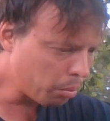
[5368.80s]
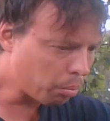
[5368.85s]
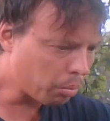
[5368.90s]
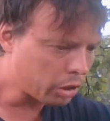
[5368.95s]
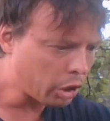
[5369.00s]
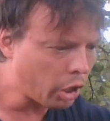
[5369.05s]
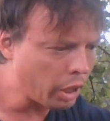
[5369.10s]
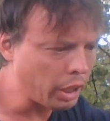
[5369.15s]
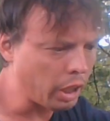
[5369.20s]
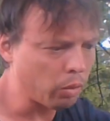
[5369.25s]

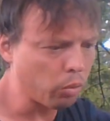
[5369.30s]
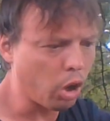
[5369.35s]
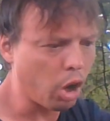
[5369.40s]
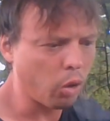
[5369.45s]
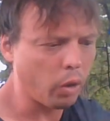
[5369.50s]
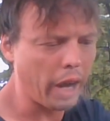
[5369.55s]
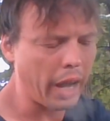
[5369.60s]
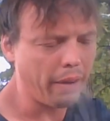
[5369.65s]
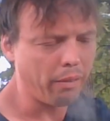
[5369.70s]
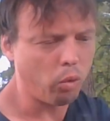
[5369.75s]
There ain't nothing wrong
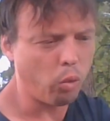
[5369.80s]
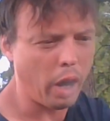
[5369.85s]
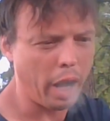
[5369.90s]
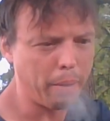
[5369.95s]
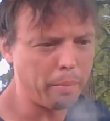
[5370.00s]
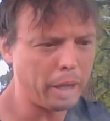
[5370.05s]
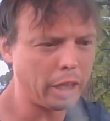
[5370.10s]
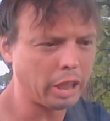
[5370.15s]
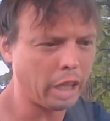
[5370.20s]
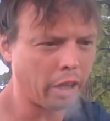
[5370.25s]
with having white
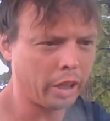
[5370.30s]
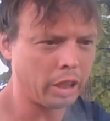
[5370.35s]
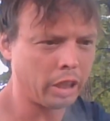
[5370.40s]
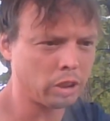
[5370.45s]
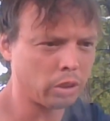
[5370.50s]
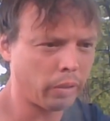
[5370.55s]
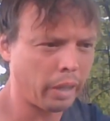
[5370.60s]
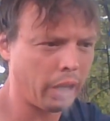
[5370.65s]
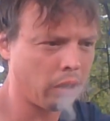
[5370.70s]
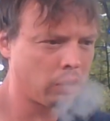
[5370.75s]
meat turkeys
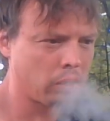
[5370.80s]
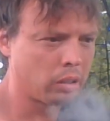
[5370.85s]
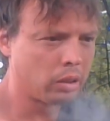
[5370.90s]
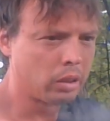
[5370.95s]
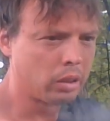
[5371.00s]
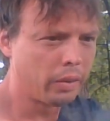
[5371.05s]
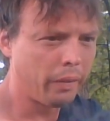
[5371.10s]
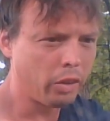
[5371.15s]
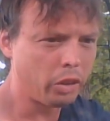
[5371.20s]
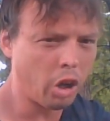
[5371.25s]
around.
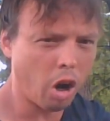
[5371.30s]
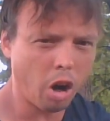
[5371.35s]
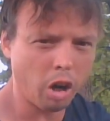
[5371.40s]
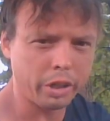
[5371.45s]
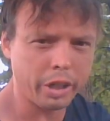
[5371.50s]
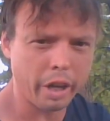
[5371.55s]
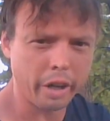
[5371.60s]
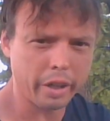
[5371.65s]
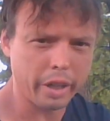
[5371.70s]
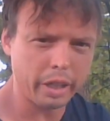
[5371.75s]
Yard
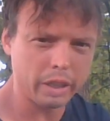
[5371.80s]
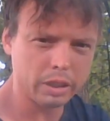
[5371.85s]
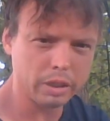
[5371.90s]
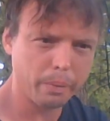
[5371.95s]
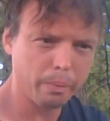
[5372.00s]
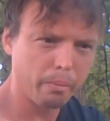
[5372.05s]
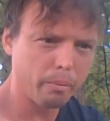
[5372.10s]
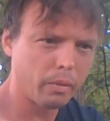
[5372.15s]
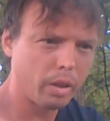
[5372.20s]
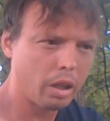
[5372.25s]
turkeys,
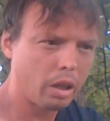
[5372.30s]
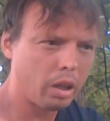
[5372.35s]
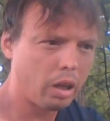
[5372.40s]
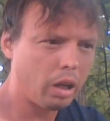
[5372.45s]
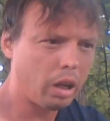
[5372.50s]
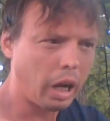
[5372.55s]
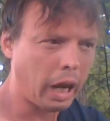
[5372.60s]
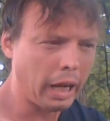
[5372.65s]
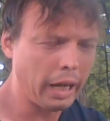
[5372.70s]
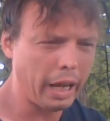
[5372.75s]

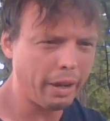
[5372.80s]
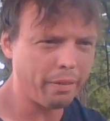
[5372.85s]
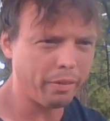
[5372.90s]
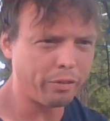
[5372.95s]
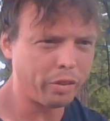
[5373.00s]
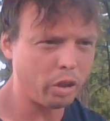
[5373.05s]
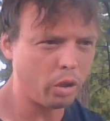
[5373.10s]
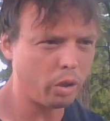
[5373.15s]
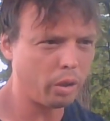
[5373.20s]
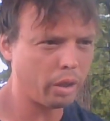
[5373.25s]
I'd have a
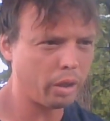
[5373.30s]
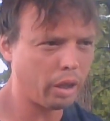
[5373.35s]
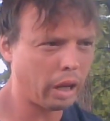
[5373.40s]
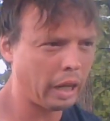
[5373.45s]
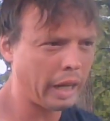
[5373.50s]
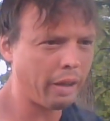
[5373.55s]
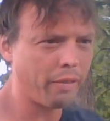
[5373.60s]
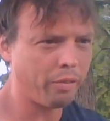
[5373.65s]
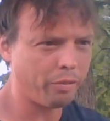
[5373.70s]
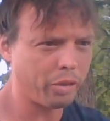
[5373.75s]
few. I'd
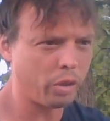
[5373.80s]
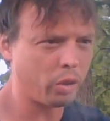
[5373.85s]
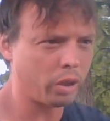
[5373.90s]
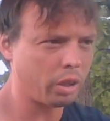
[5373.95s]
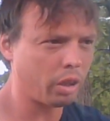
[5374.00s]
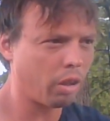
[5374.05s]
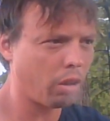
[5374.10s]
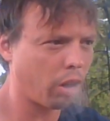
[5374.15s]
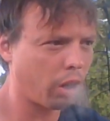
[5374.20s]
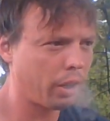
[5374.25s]
have a few in the
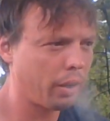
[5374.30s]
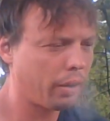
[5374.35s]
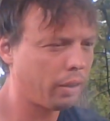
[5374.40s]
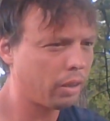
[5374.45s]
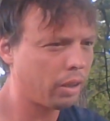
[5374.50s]
yard.